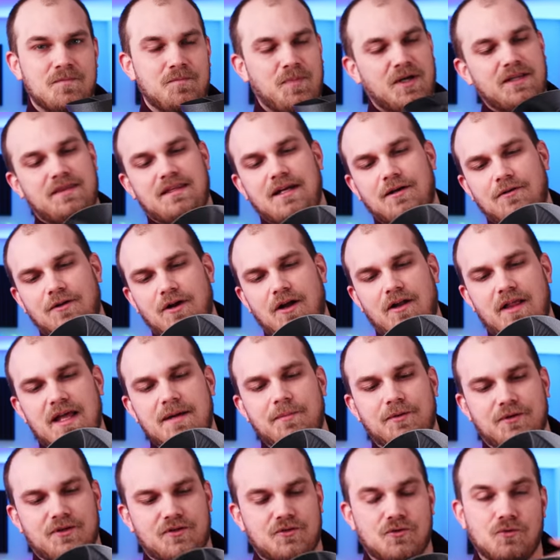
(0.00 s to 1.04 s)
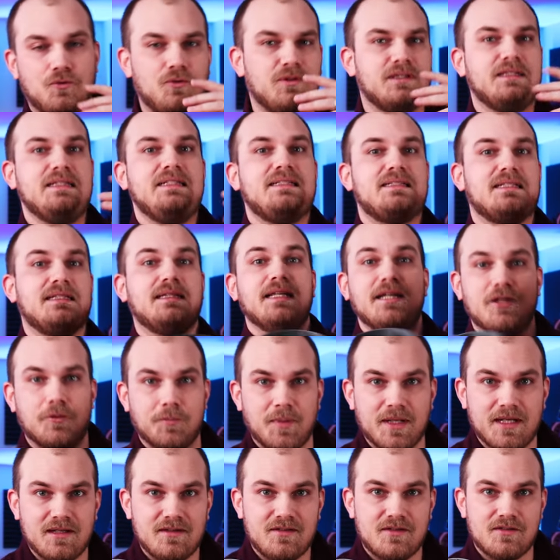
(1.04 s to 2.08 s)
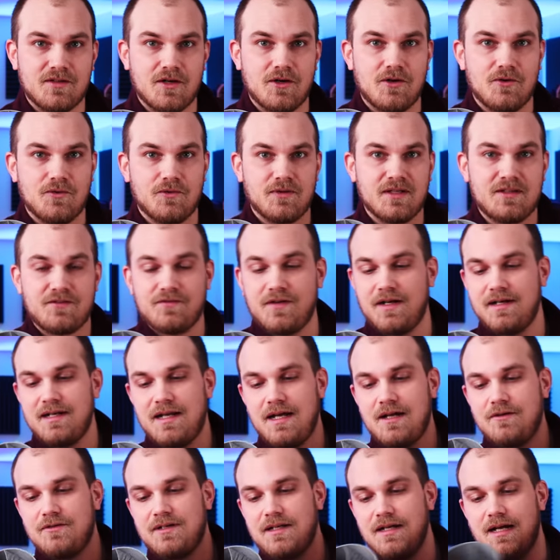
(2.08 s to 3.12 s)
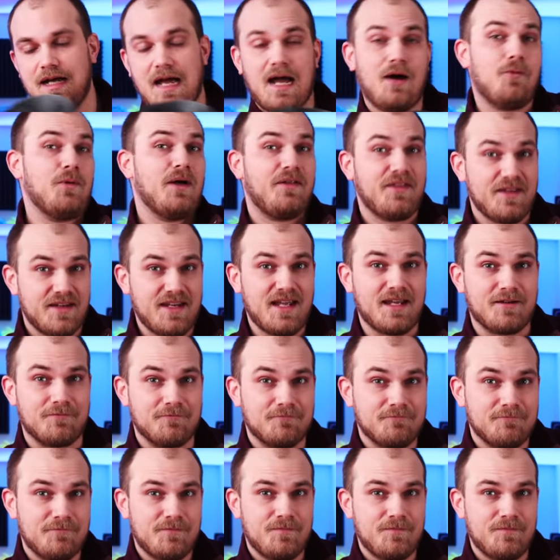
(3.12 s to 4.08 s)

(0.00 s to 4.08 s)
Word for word: But they were all able to cool at least a little bit, so let's find out uh, how well they did.